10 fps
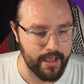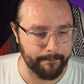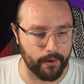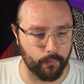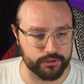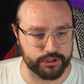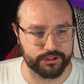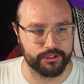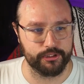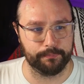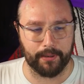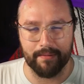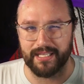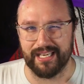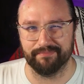but we'll just do
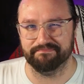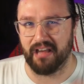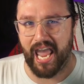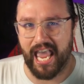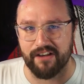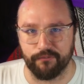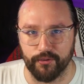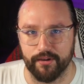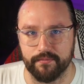probably a handful of